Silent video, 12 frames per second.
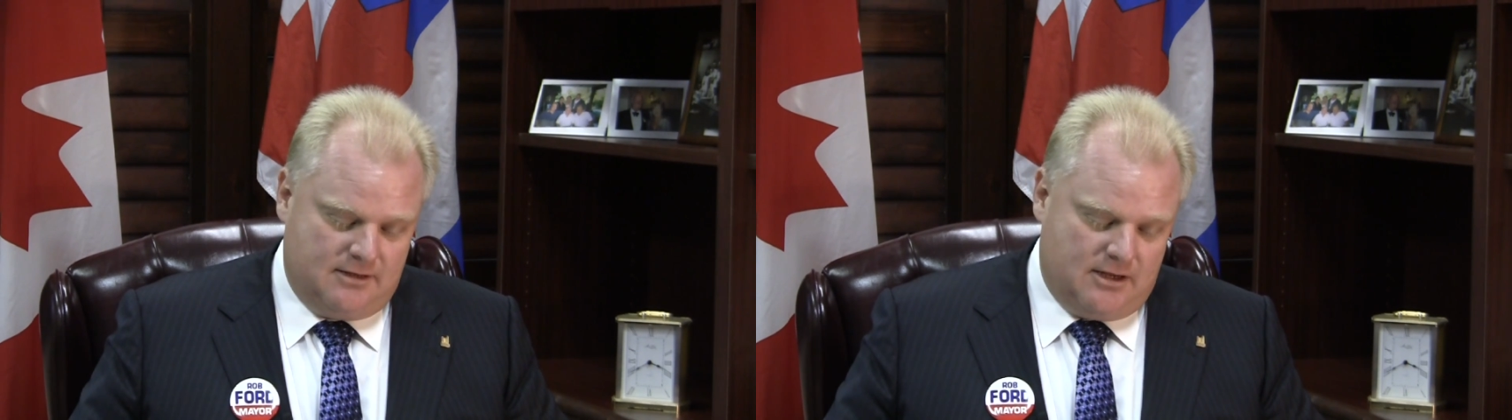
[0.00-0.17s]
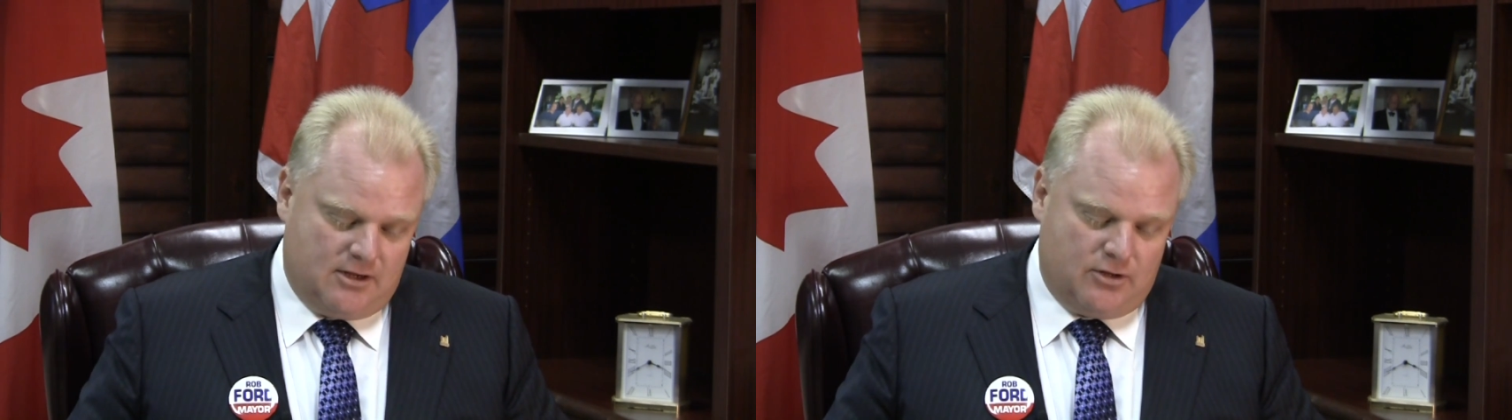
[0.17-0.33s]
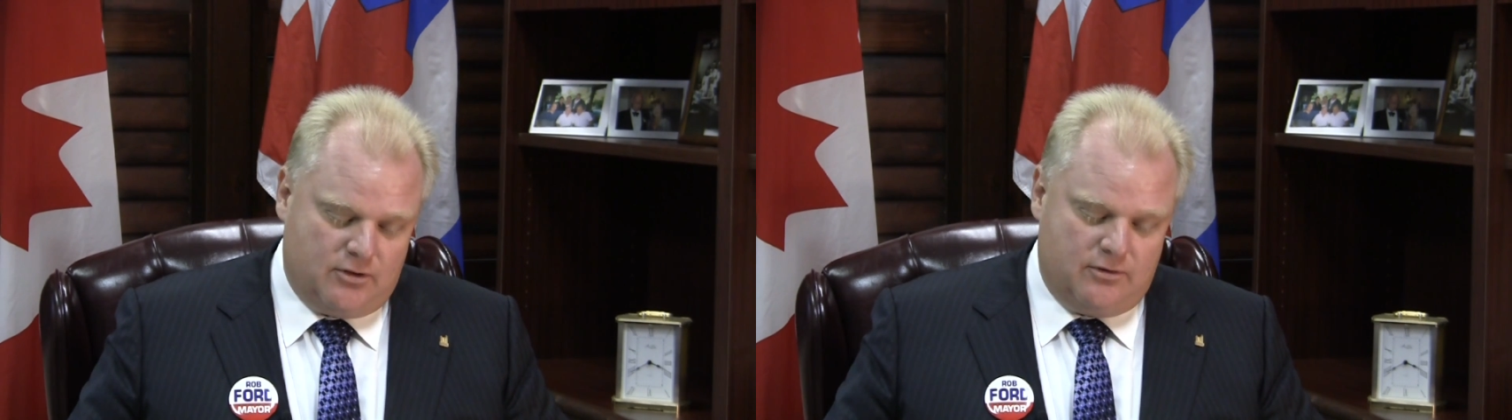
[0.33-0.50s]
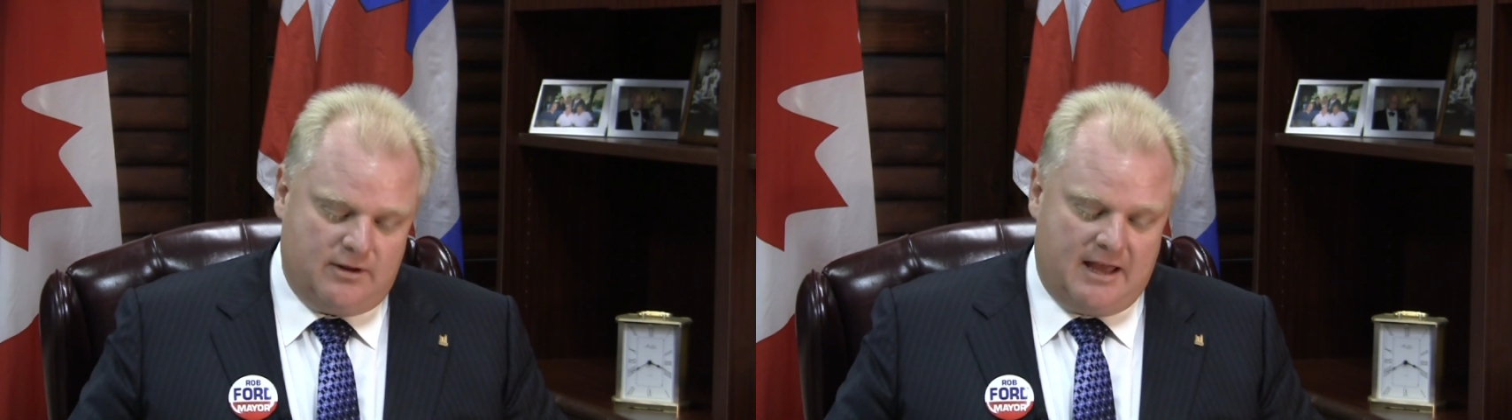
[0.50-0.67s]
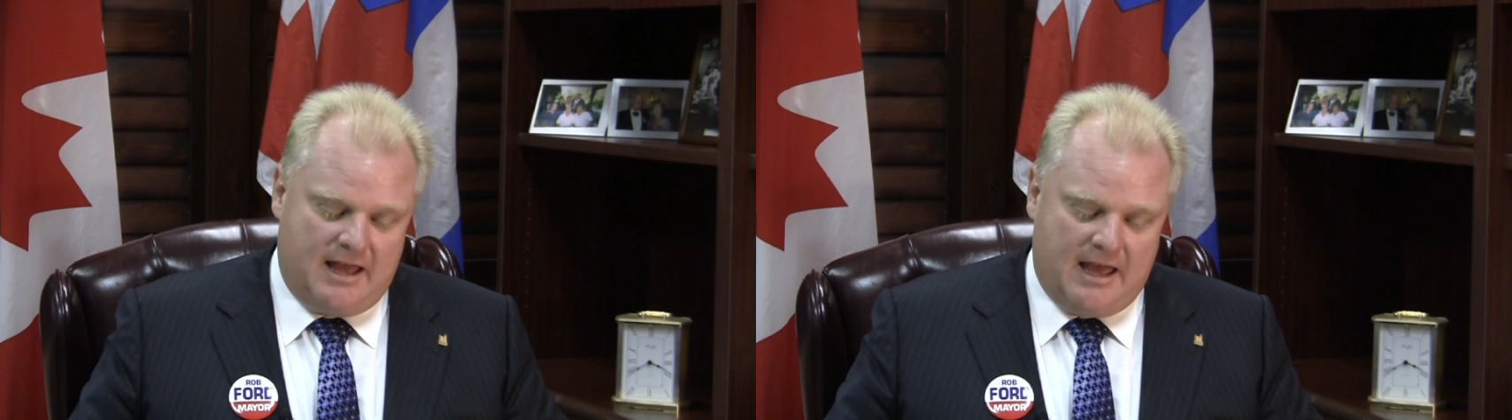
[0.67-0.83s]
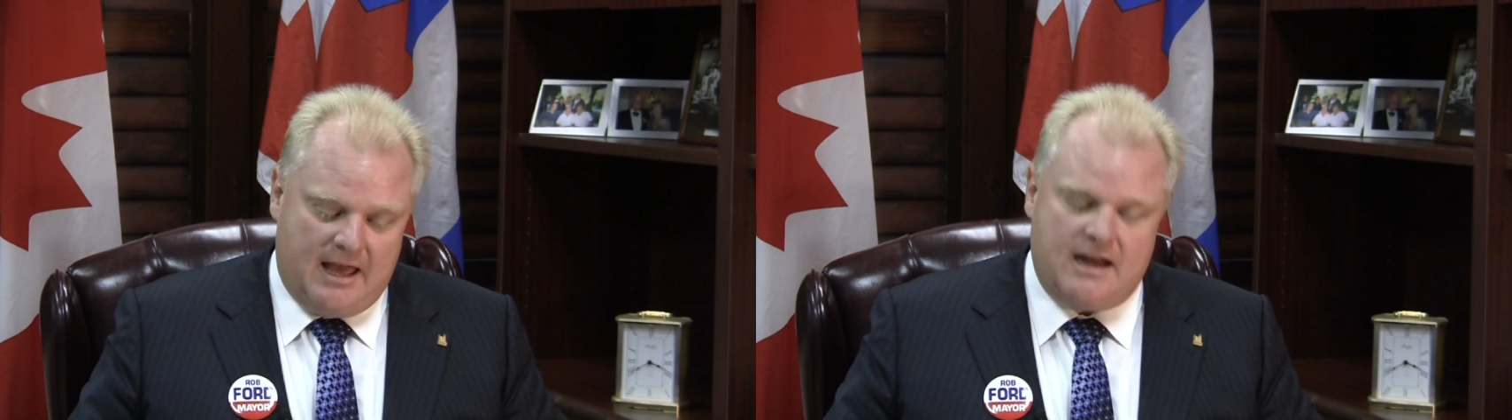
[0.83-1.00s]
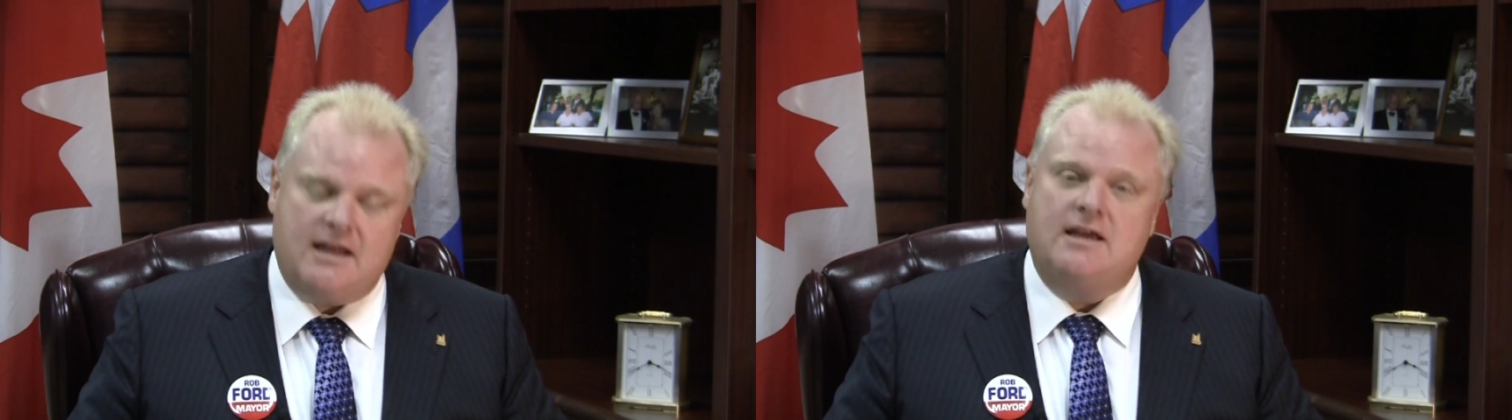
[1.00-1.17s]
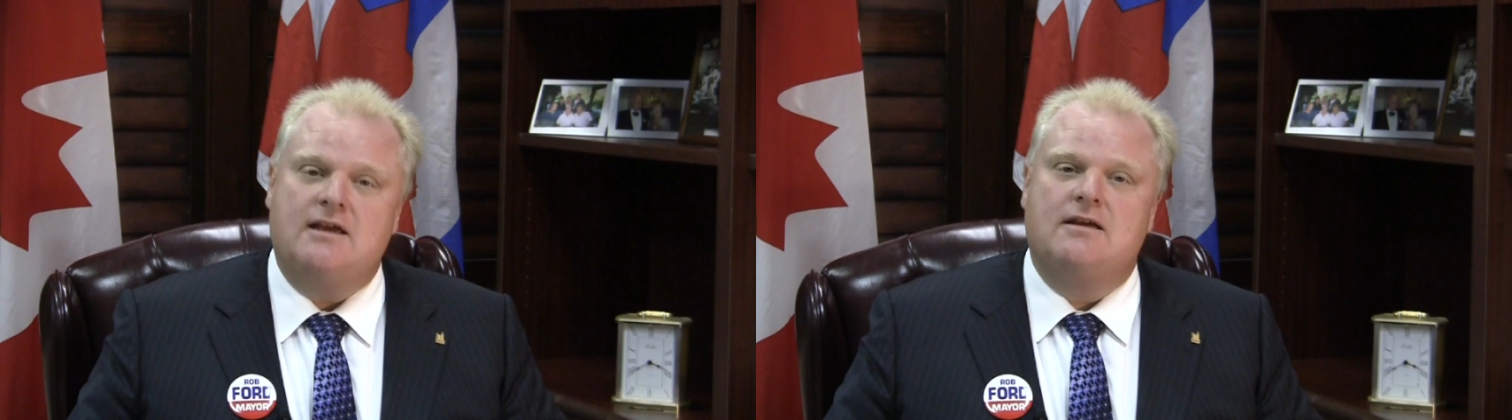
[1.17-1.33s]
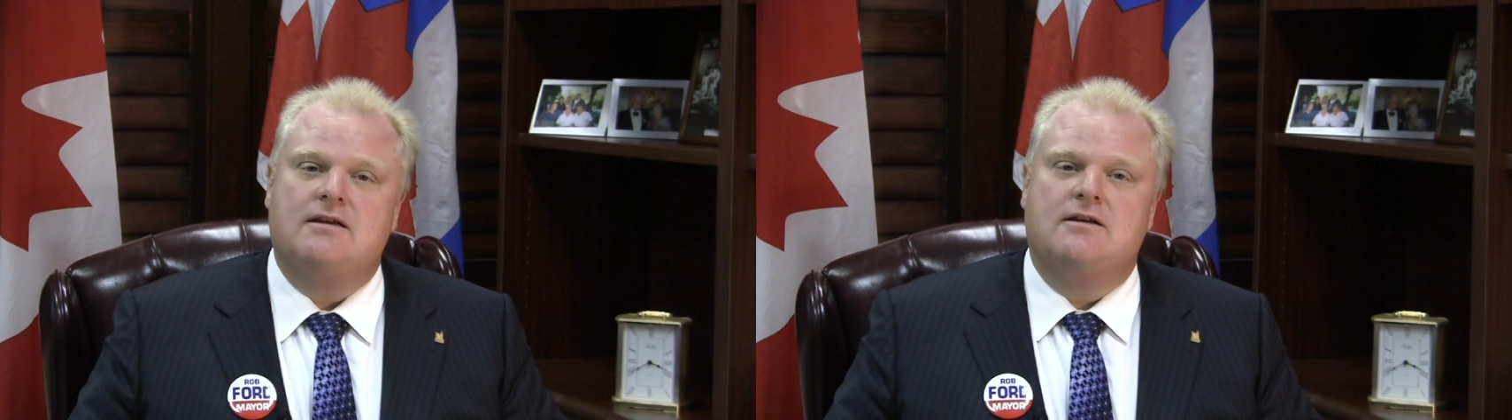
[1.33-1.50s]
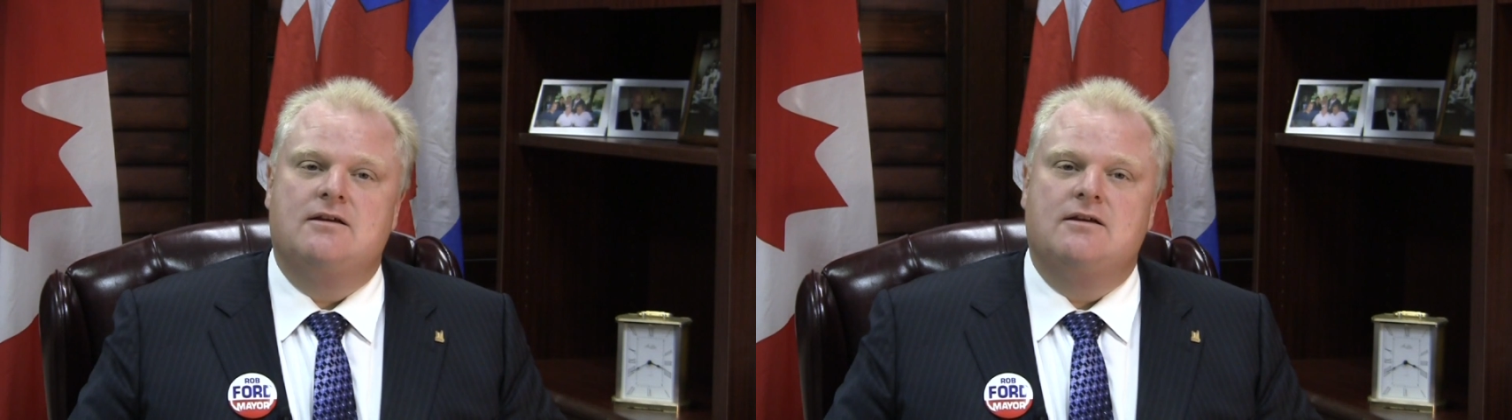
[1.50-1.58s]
include any